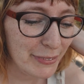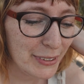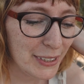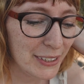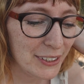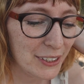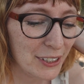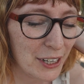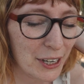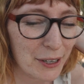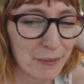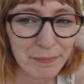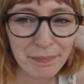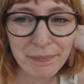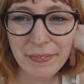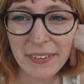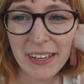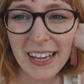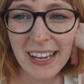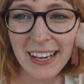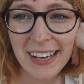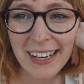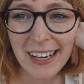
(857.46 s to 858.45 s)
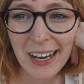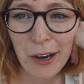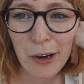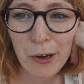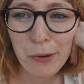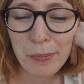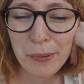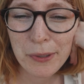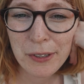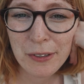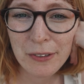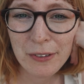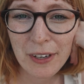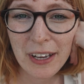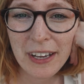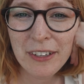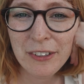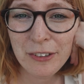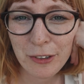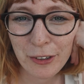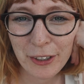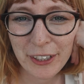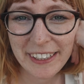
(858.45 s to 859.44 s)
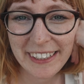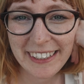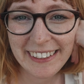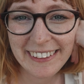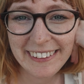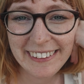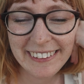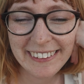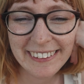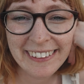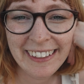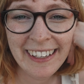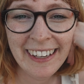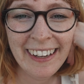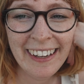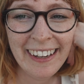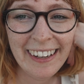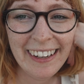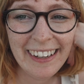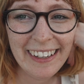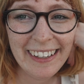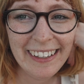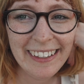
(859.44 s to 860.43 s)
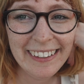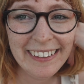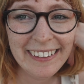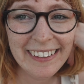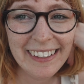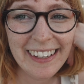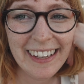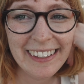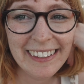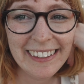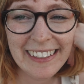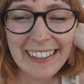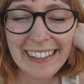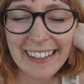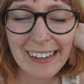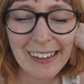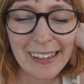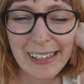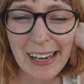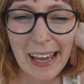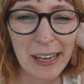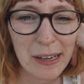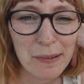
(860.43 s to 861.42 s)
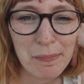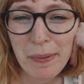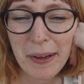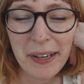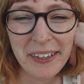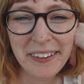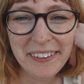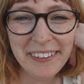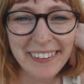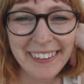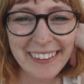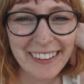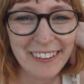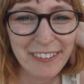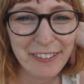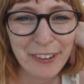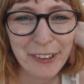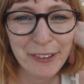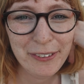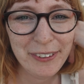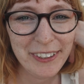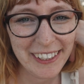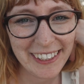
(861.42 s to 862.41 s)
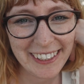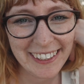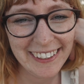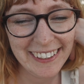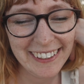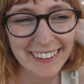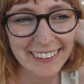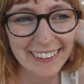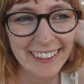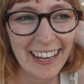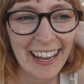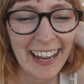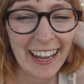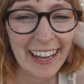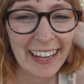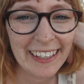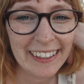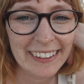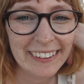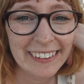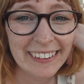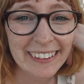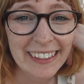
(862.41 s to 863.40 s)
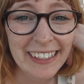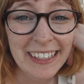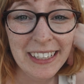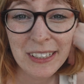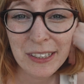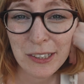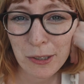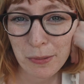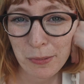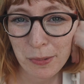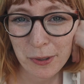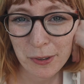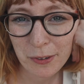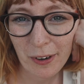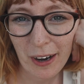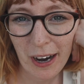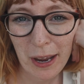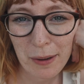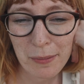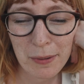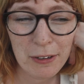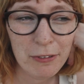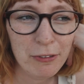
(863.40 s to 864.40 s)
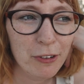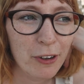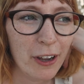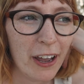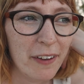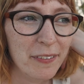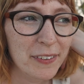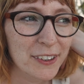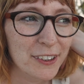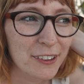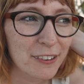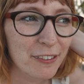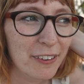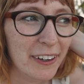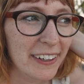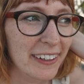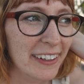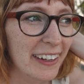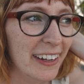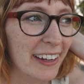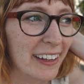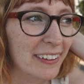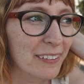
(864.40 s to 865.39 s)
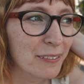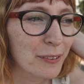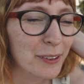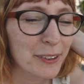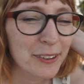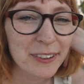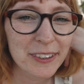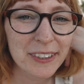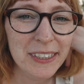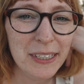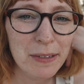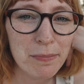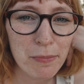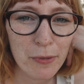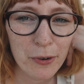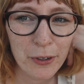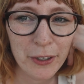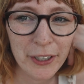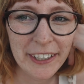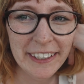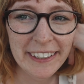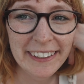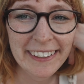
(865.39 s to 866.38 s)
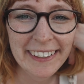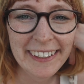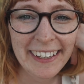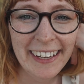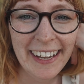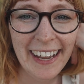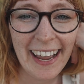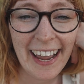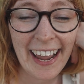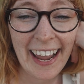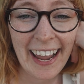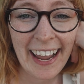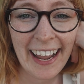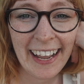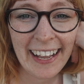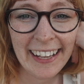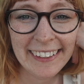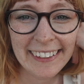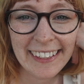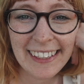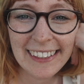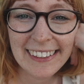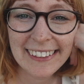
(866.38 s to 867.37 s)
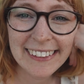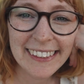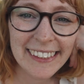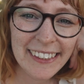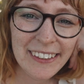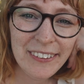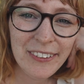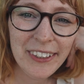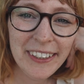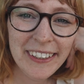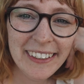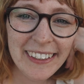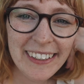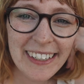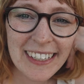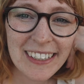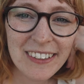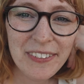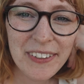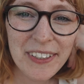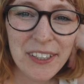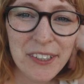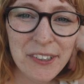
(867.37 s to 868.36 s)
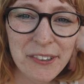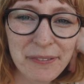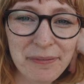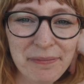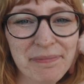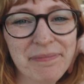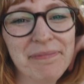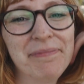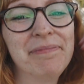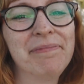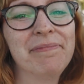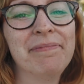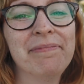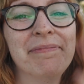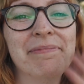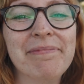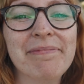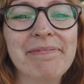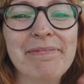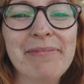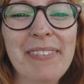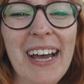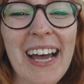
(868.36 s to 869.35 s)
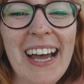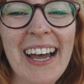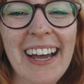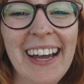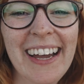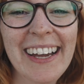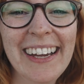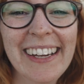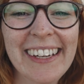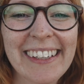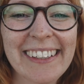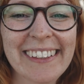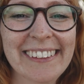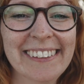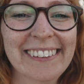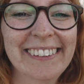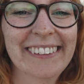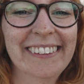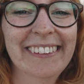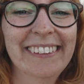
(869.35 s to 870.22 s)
So yeah, I hope you enjoyed it. Hit that little like button if you did, and subscribe if you haven't already and want to see more. And I'll see you in the next video. Bye!